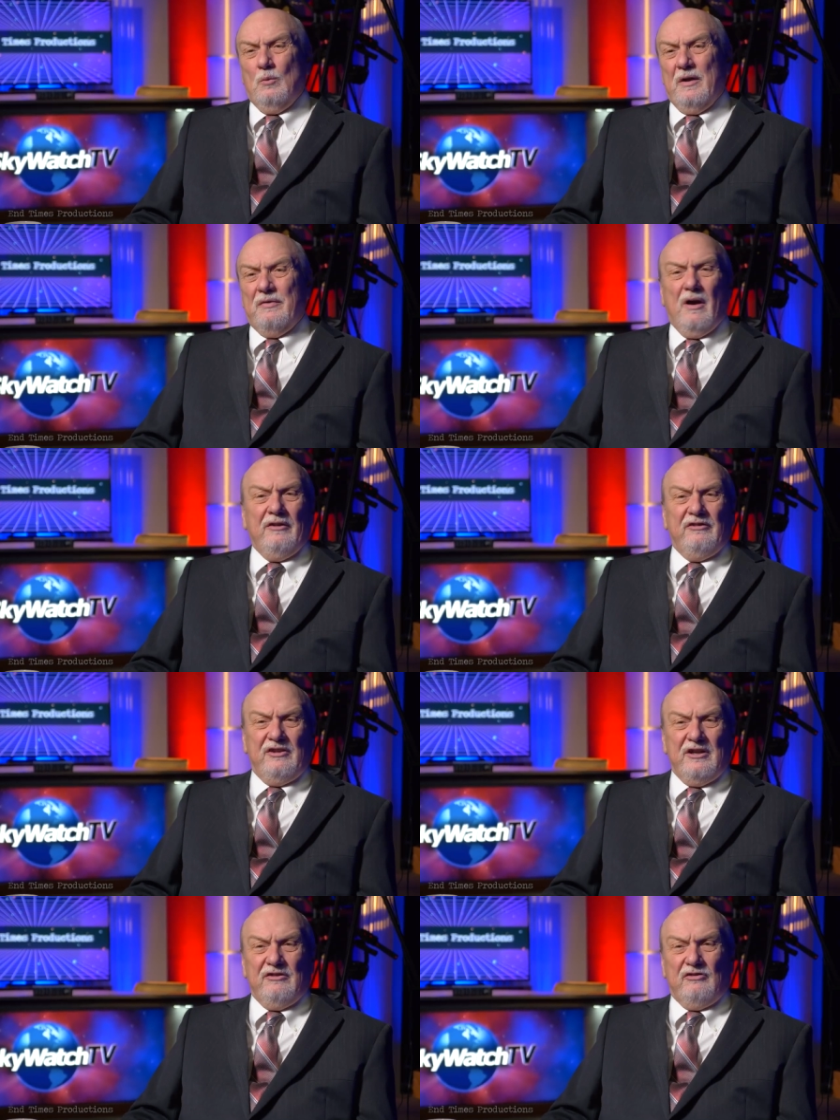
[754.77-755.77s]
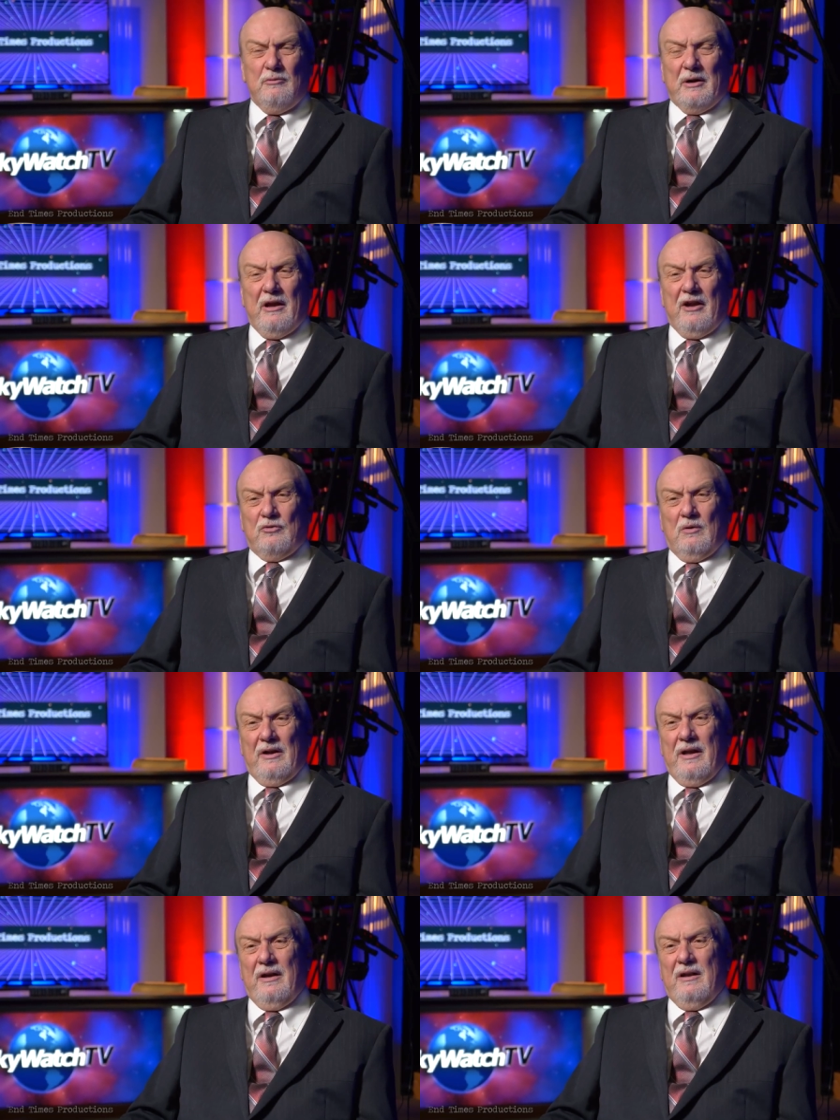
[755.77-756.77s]
with unseen
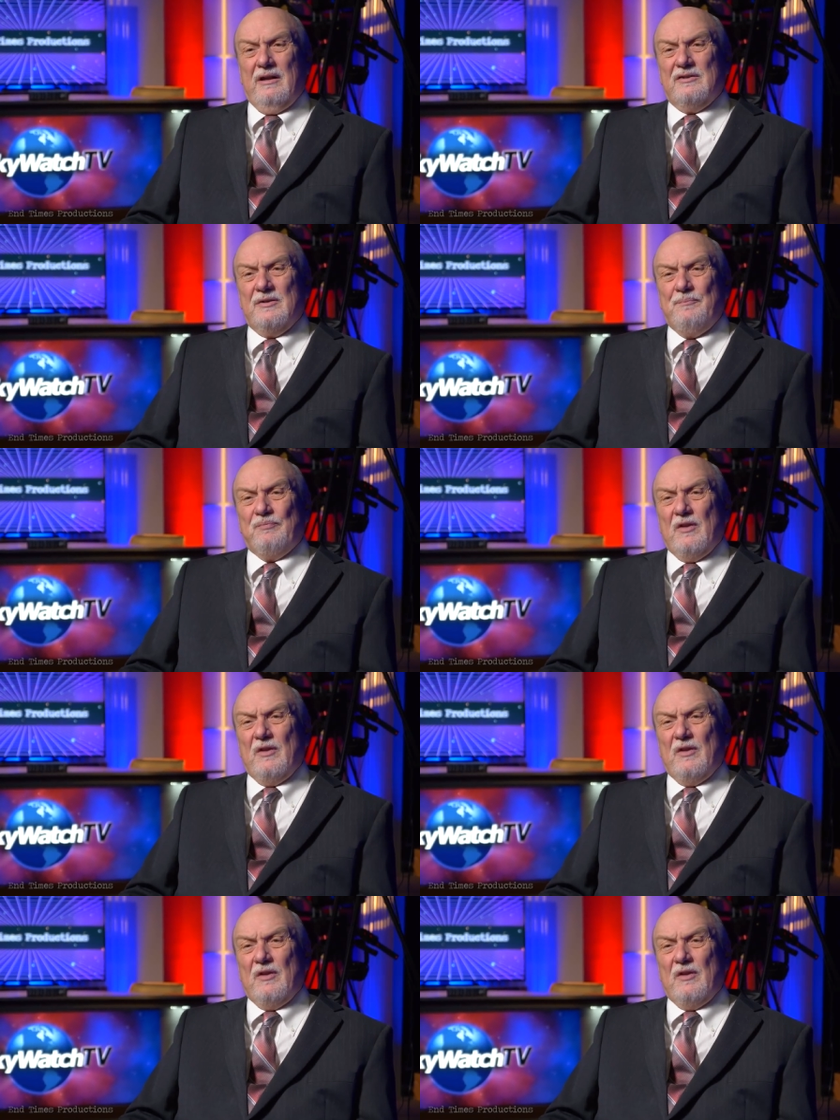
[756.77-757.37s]
supernatural entities.